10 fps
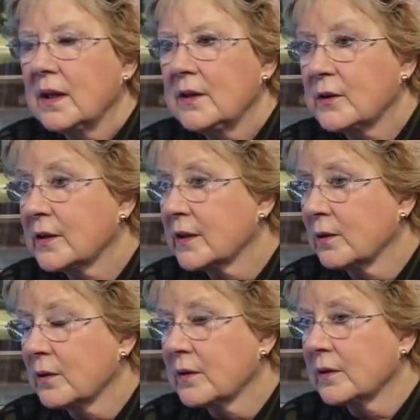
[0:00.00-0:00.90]
You can
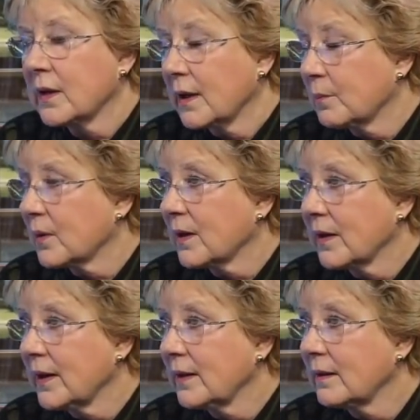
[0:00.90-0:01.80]
go to the
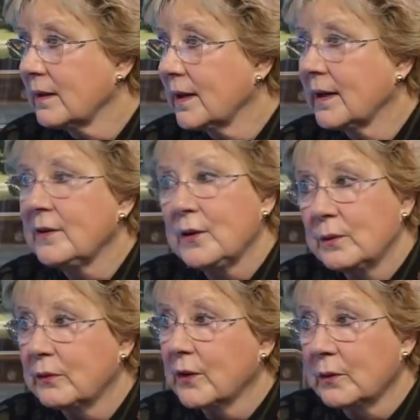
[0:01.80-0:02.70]
library and
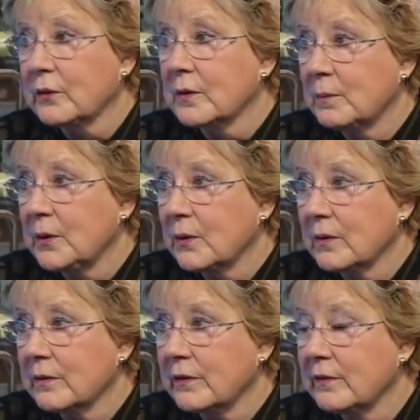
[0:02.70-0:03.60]
use those
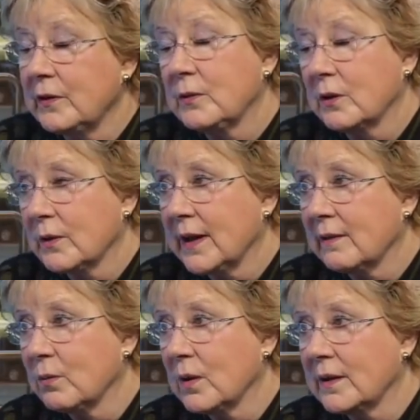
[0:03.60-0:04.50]
computers if you don't
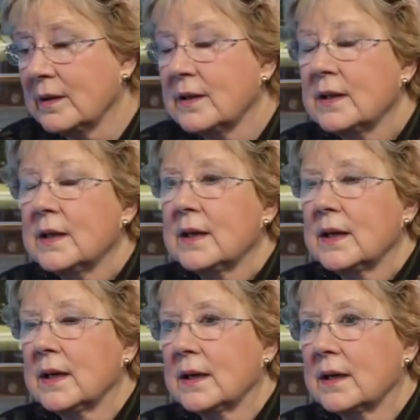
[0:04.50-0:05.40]
have one.
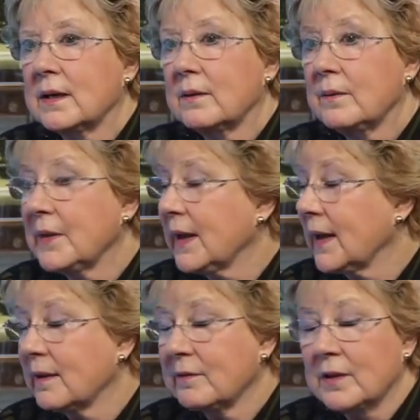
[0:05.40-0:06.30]
They
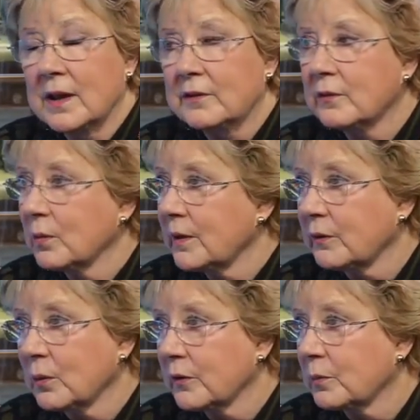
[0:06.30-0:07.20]
have lots of
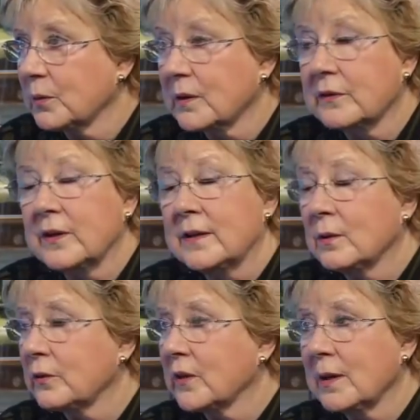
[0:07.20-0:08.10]
resource books, and
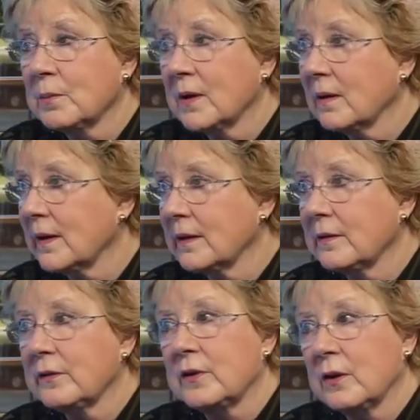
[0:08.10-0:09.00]
those
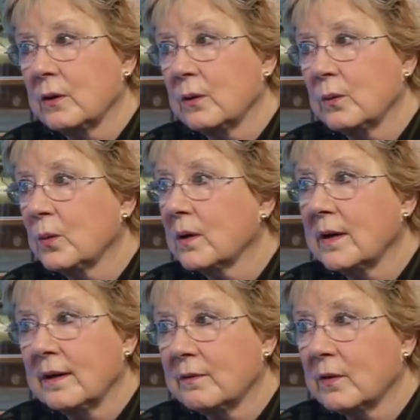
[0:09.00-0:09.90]
librarians know where
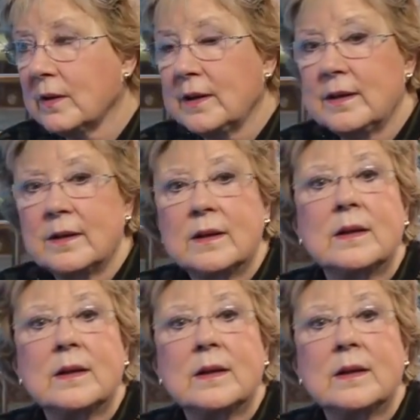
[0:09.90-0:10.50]
every